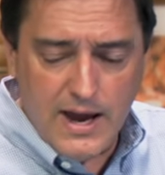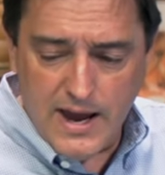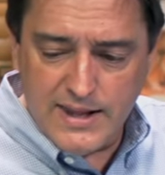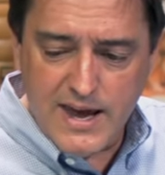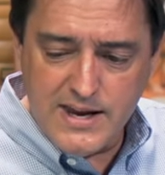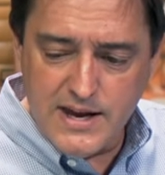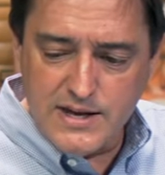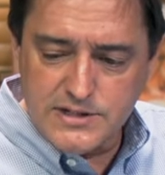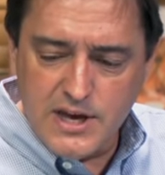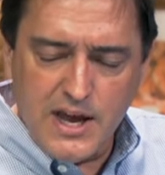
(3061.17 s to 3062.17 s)
And that
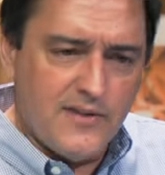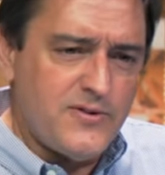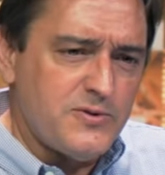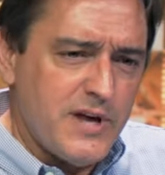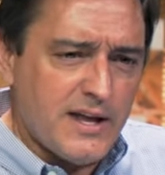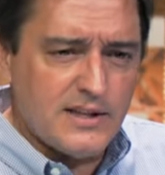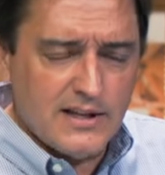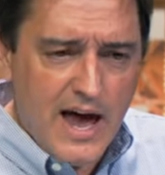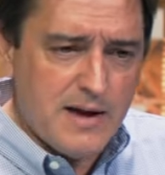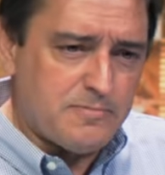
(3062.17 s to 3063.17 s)
is, if you take the
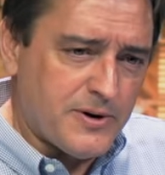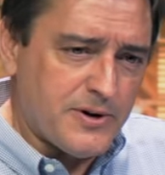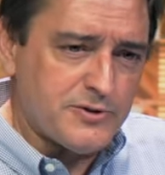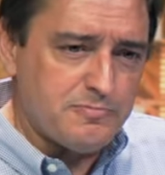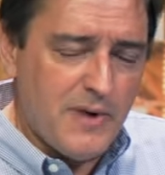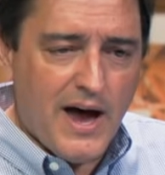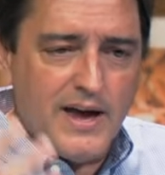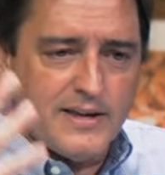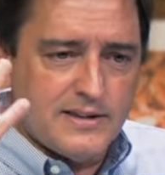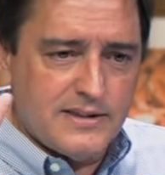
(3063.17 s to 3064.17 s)
light produced
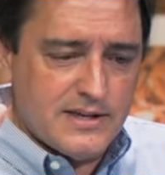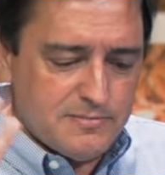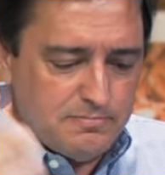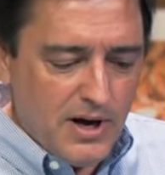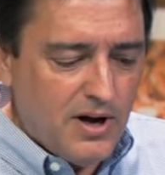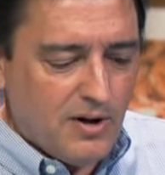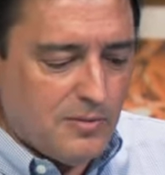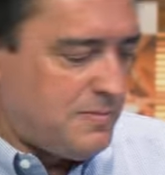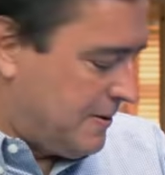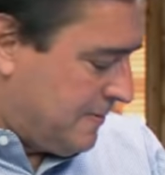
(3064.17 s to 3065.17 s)
by this
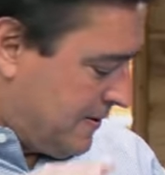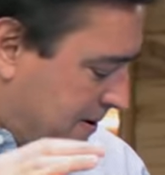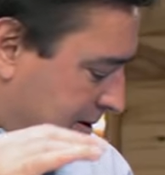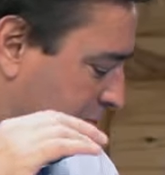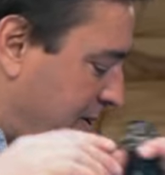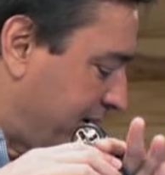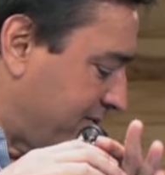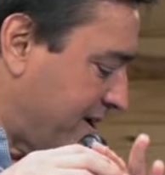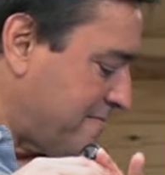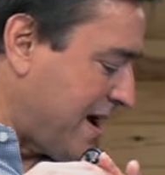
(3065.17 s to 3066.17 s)
bulb,
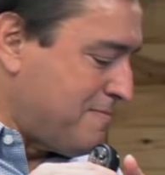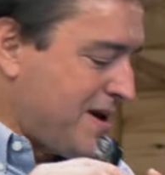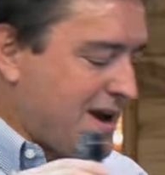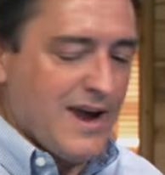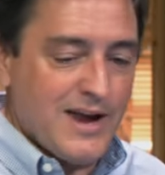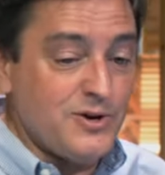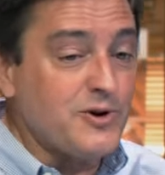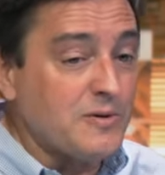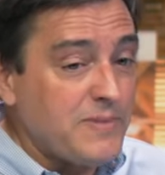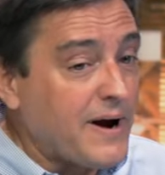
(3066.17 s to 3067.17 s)
whatever it may be, and you
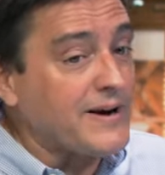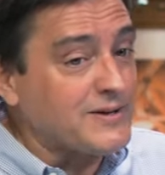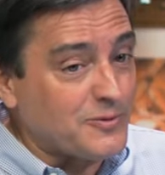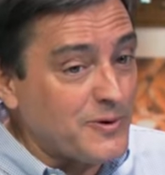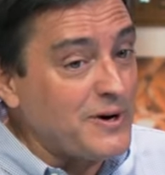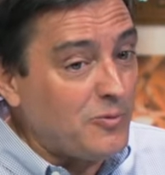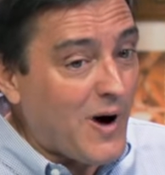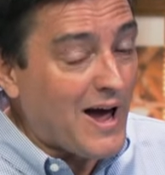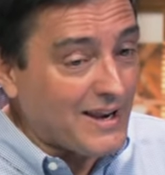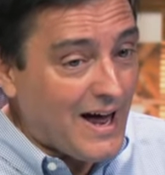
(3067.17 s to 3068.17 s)
compare it to real
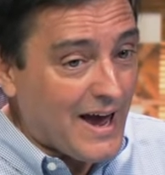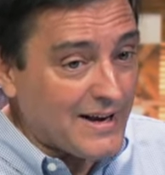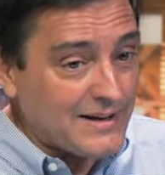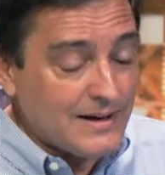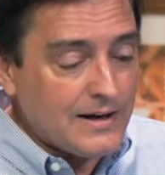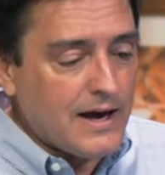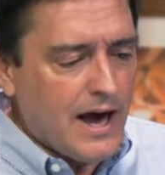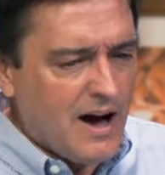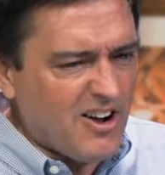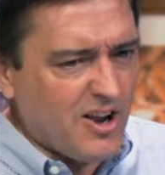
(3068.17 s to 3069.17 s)
white light,
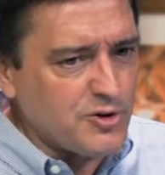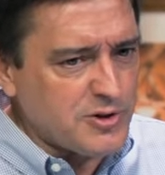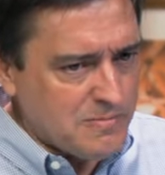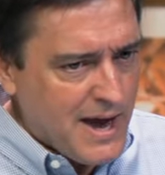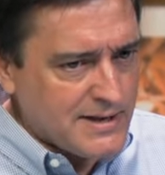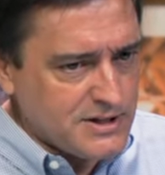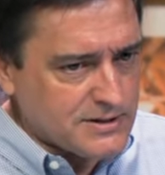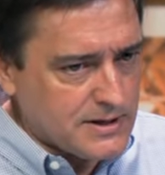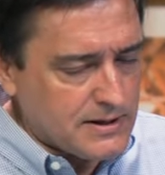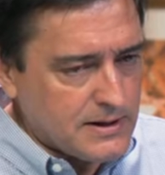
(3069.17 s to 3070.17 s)
how close a match
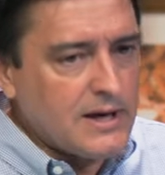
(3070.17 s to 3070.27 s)
is it?